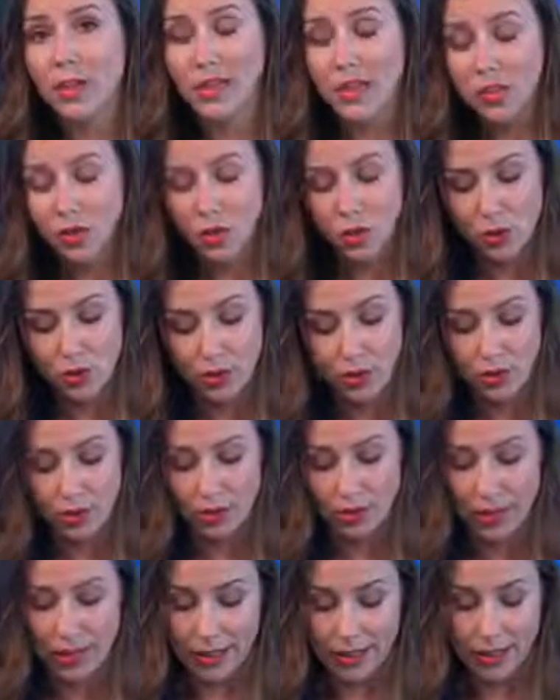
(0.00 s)

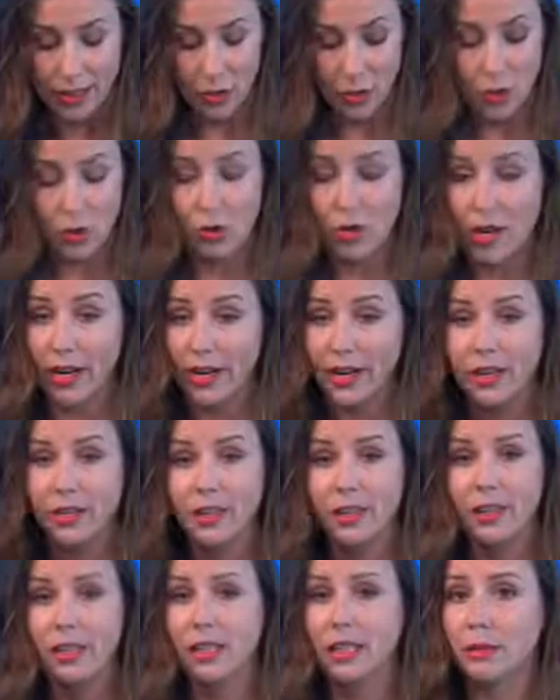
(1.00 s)
issues like
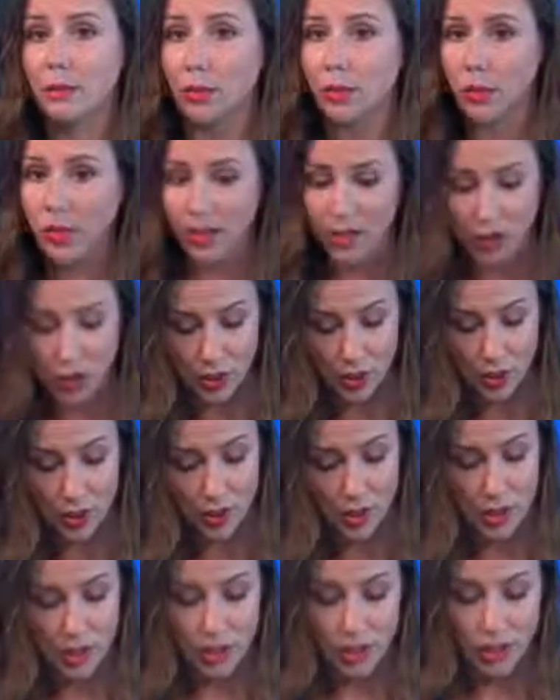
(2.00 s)
trade,
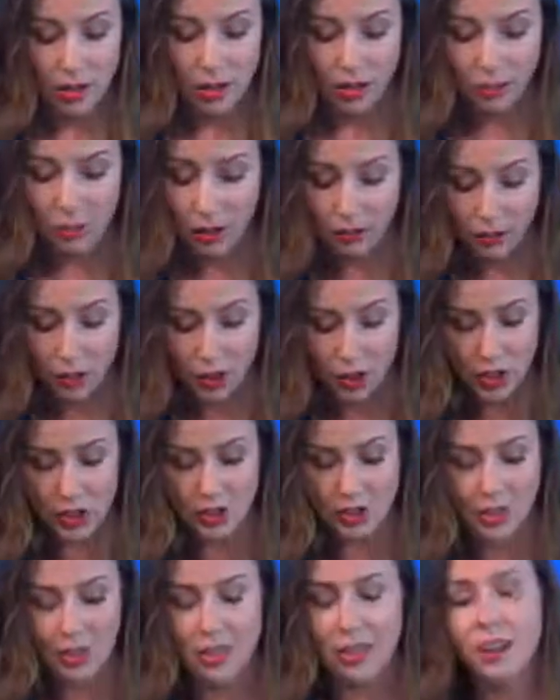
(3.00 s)
immigration, uh,
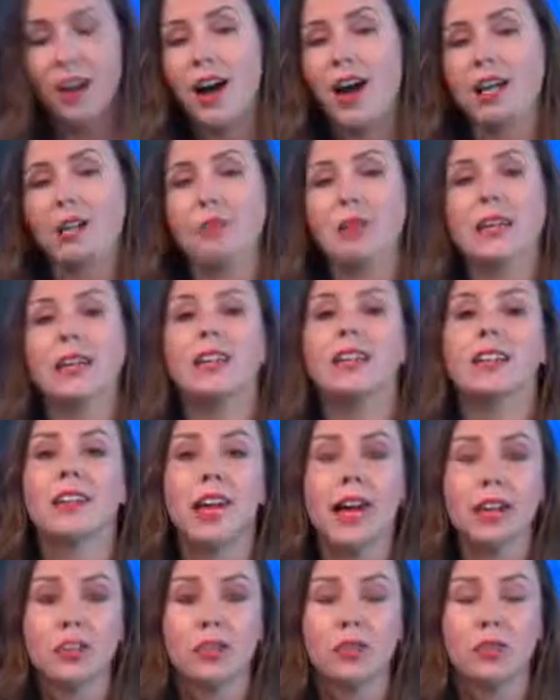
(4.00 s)
refugees, the economy, and
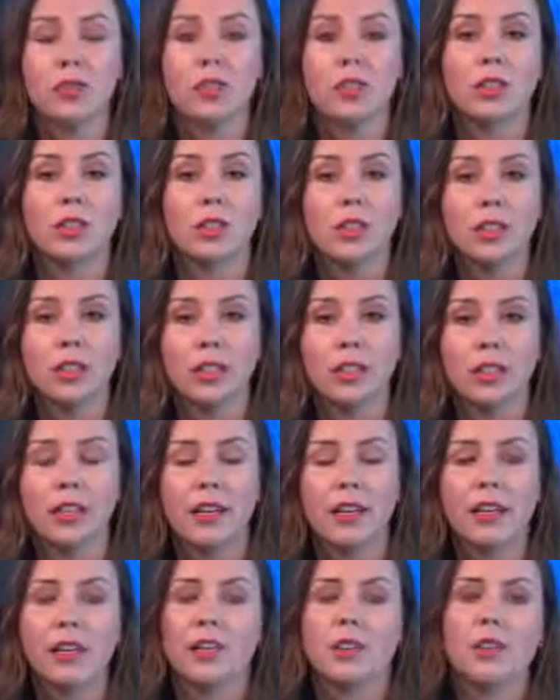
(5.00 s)
national
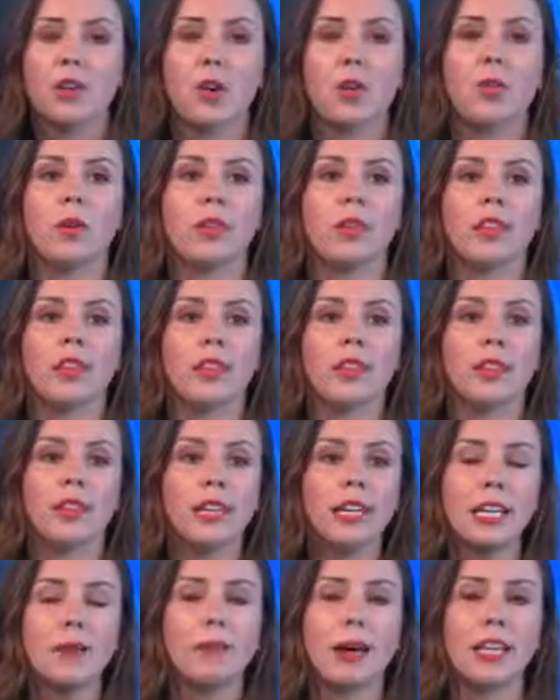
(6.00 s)
security. So
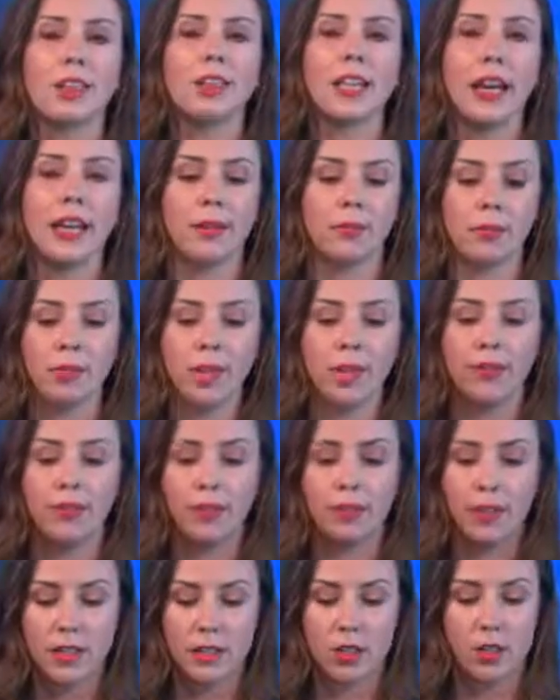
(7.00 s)
think about that.
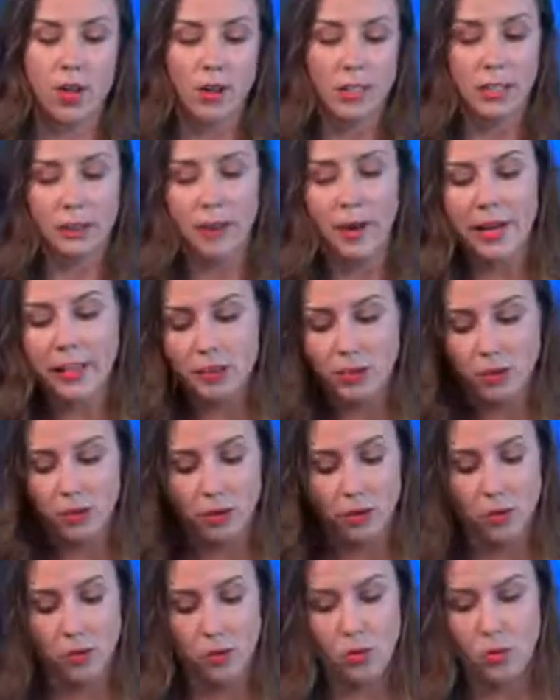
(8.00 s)
If Sean
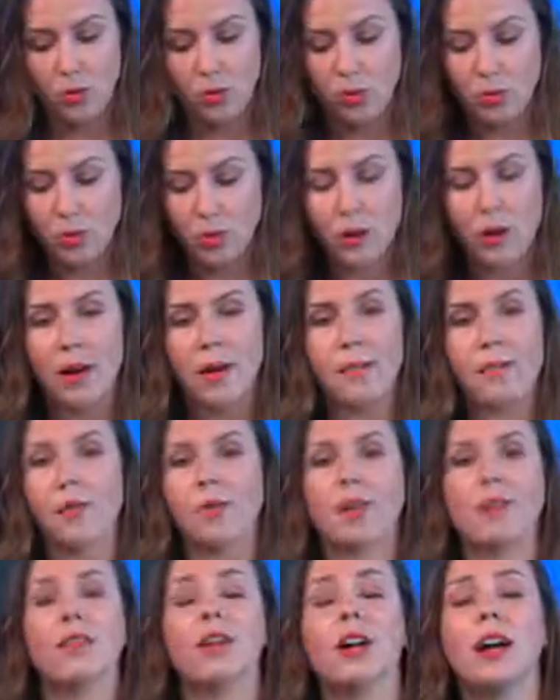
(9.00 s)
Spicer or
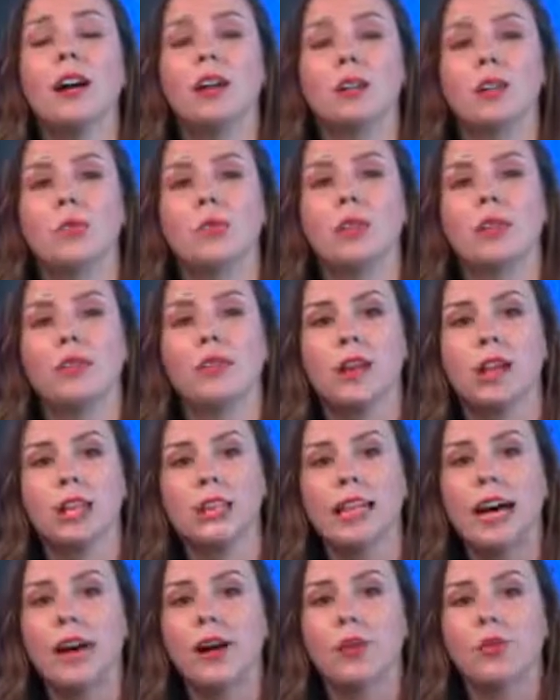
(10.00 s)
whomever else would have
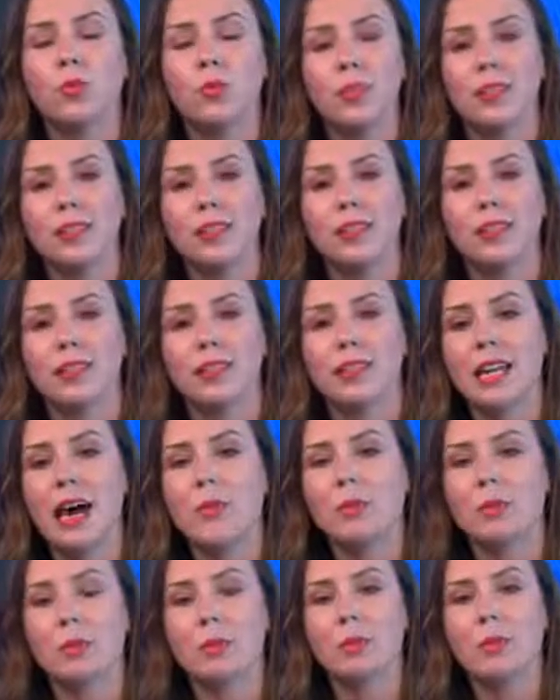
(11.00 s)
allowed one of these
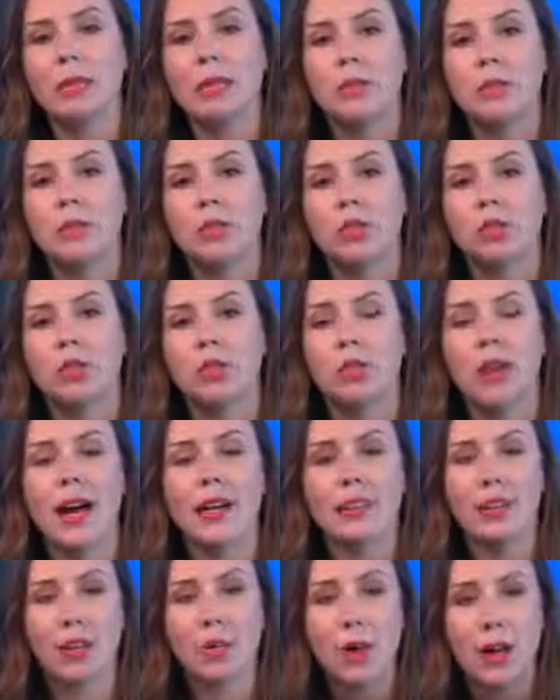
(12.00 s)
establishment people to
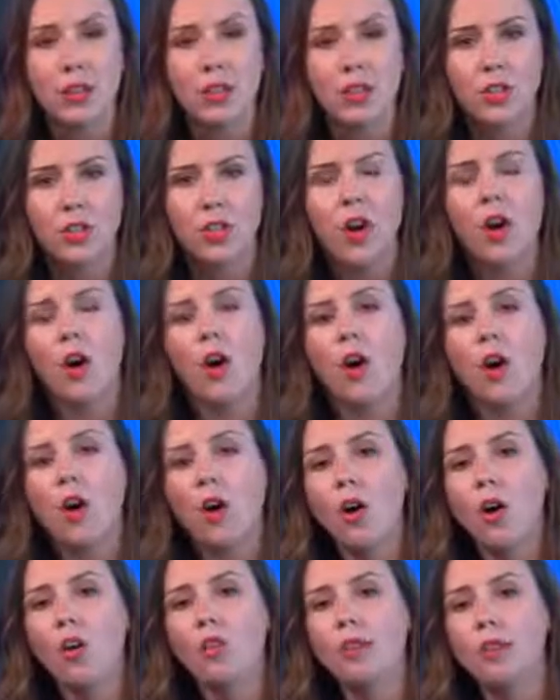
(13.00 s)
ask a question,
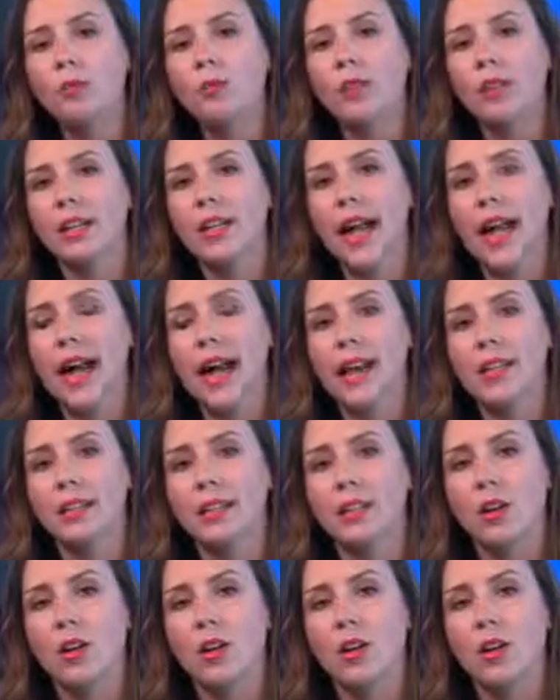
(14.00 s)
all they were going to ask